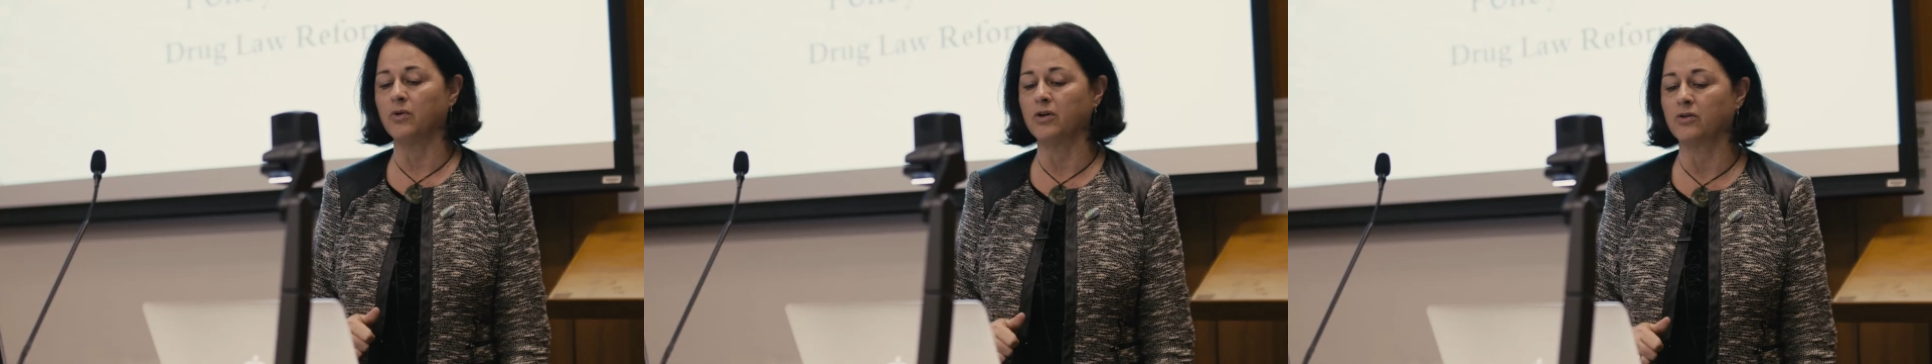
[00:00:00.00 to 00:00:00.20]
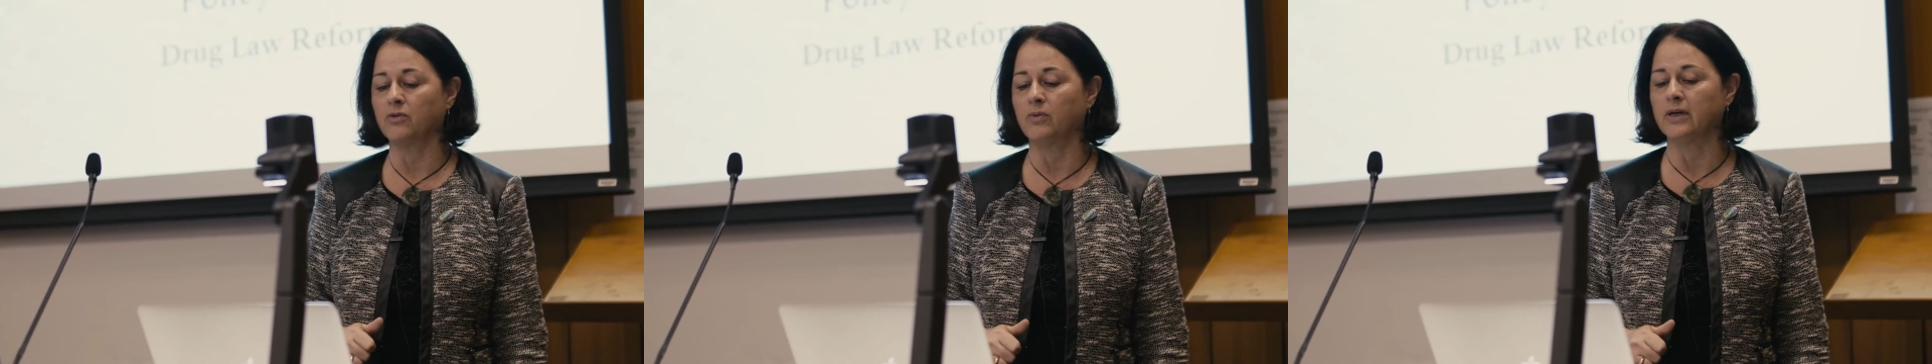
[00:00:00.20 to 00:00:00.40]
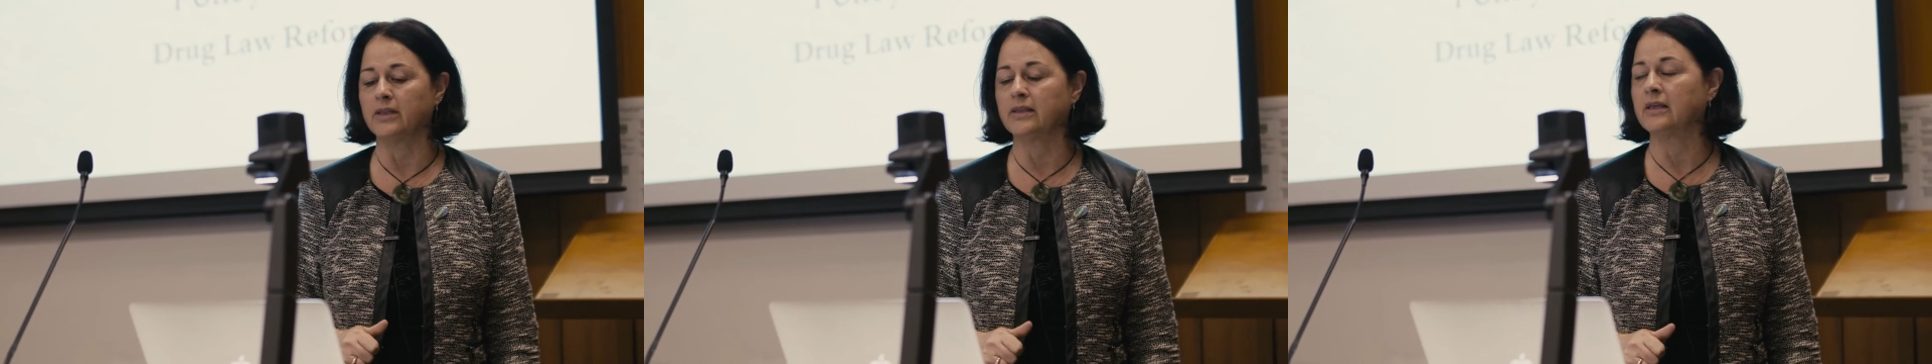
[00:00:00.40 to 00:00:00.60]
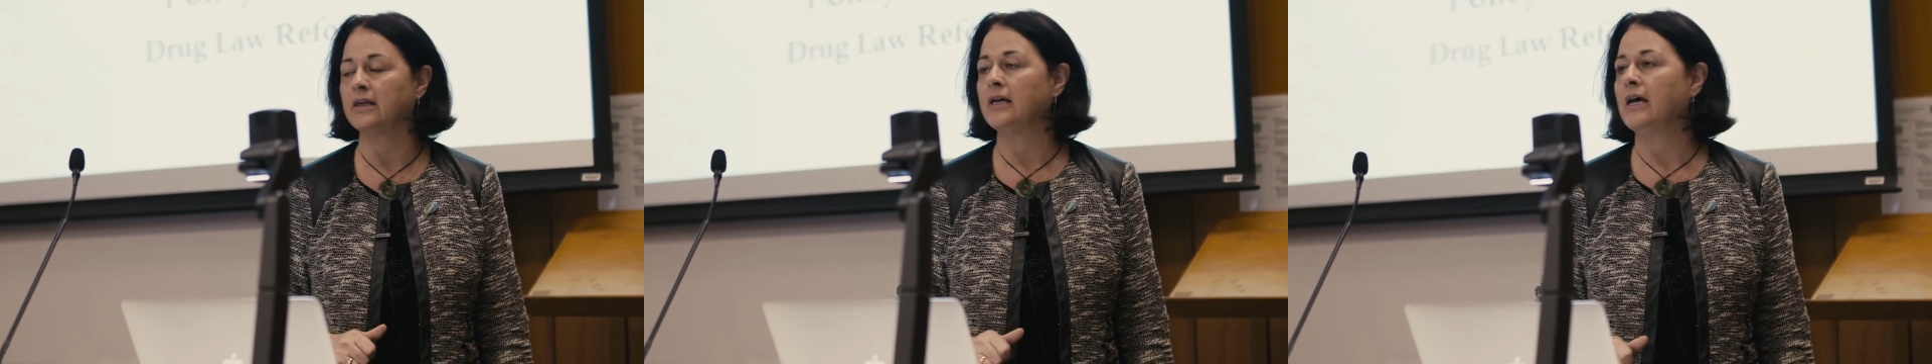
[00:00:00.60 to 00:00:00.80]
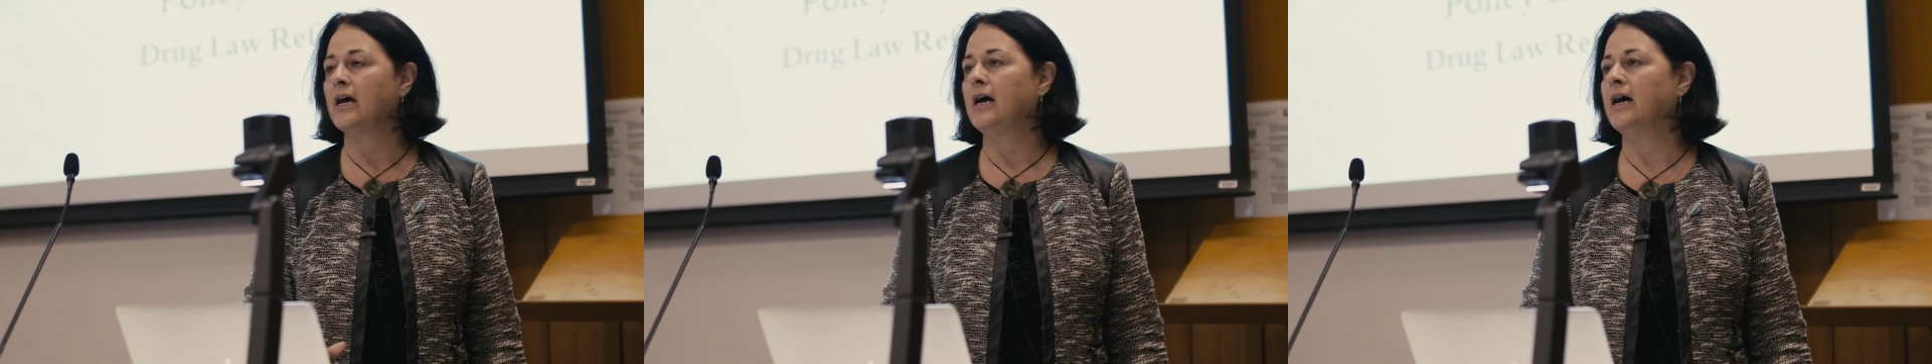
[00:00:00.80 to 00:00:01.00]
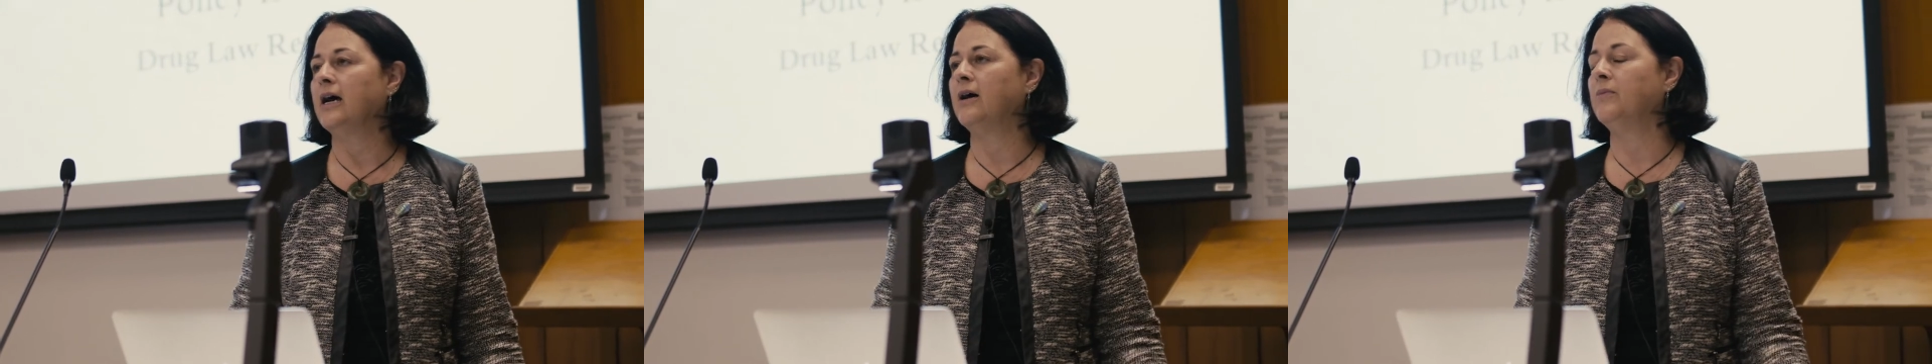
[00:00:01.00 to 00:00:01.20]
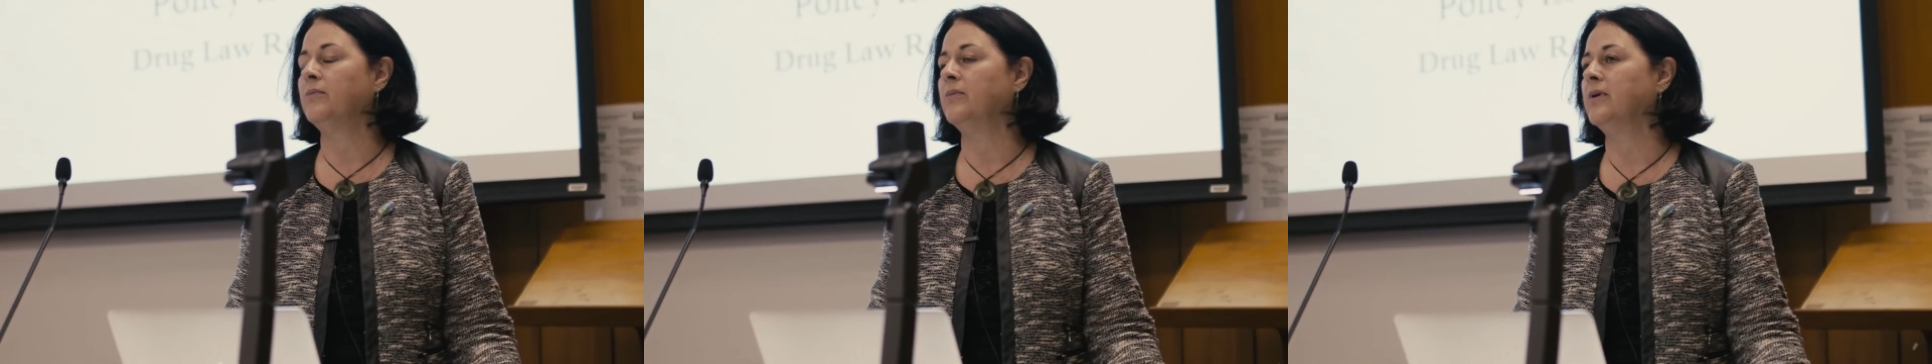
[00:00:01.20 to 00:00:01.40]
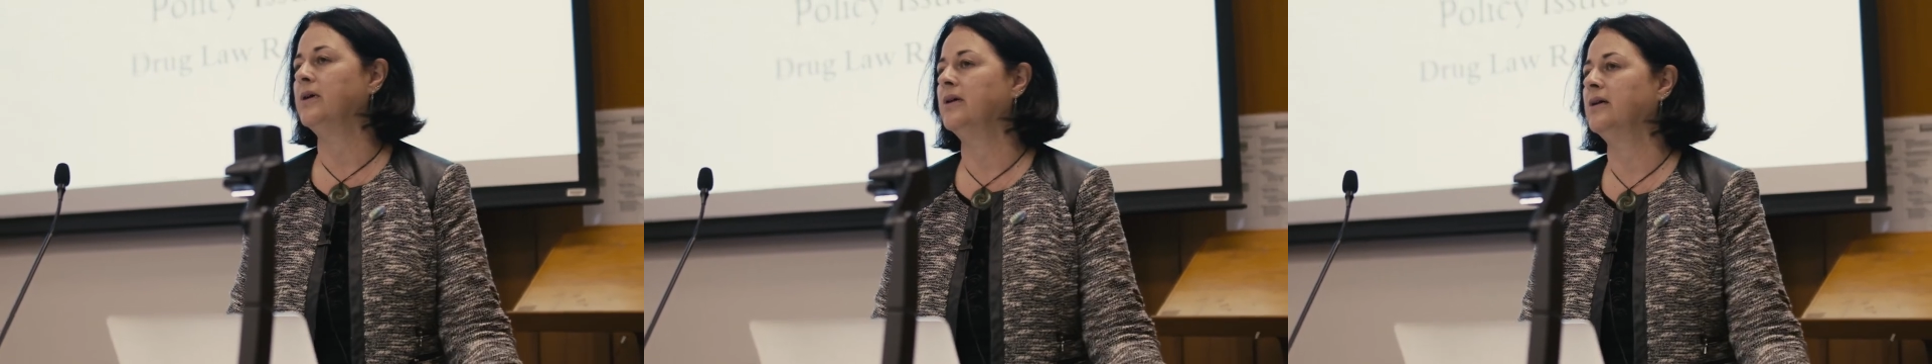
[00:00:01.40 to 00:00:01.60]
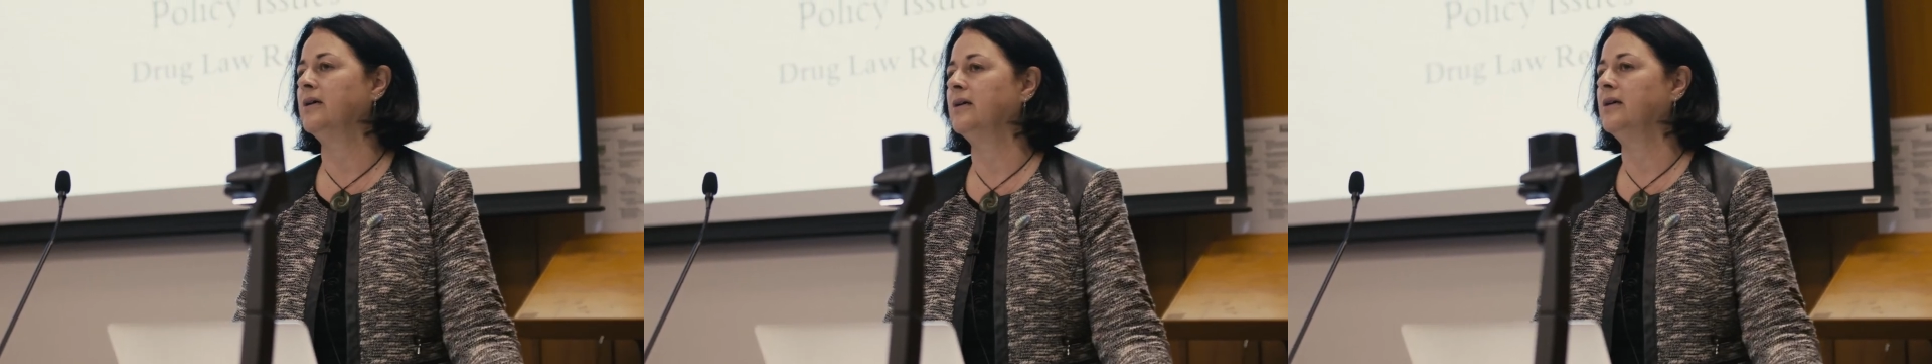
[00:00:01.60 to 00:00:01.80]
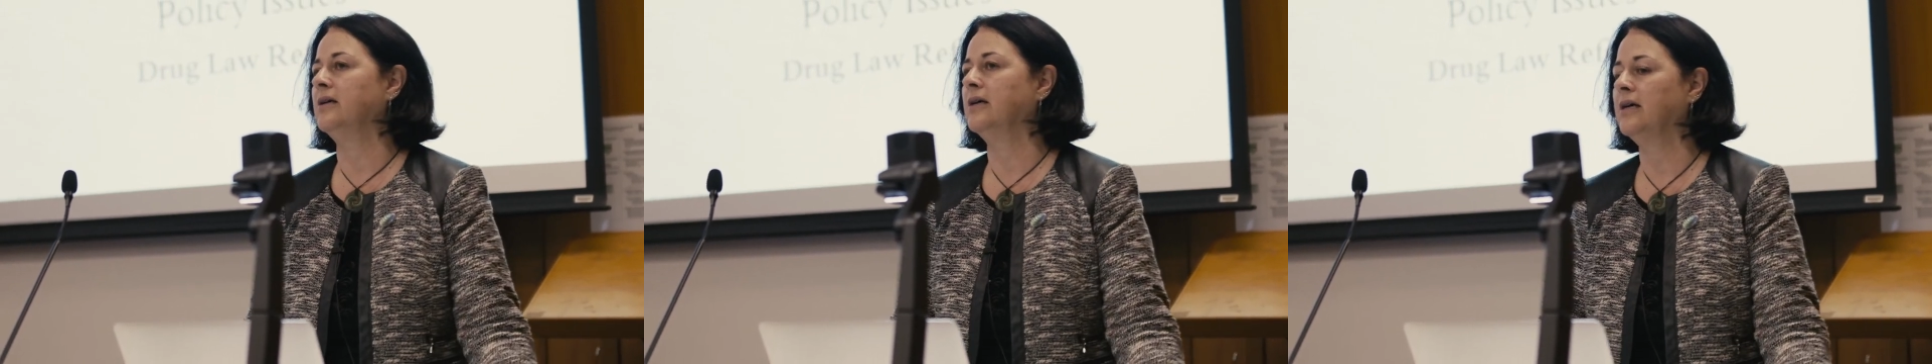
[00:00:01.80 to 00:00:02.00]
think without a doubt, if I wasn't a
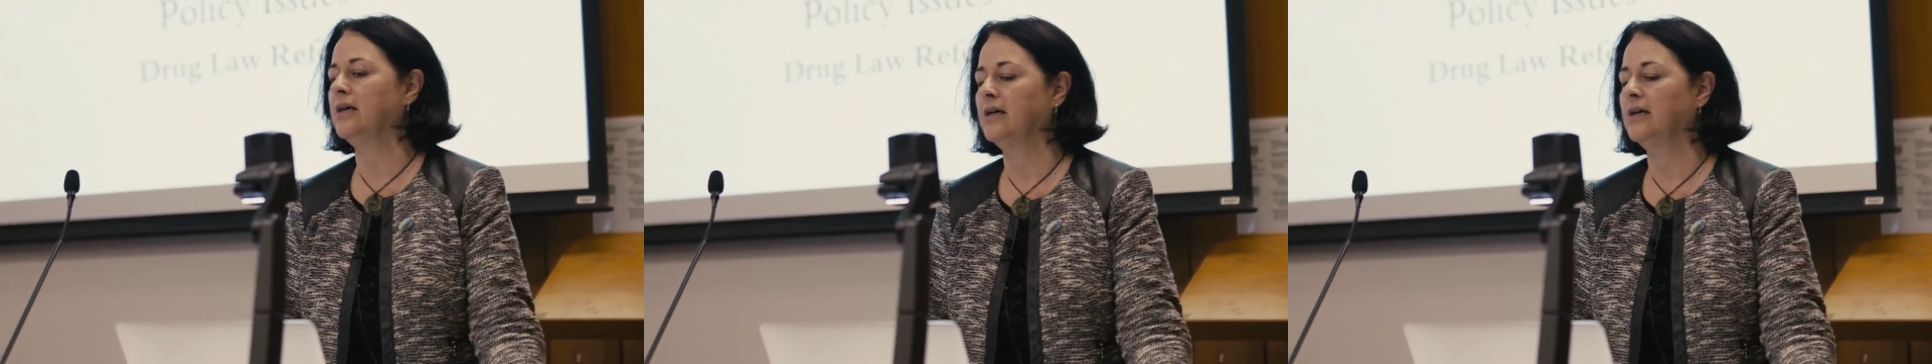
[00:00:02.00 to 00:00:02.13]
lecturer,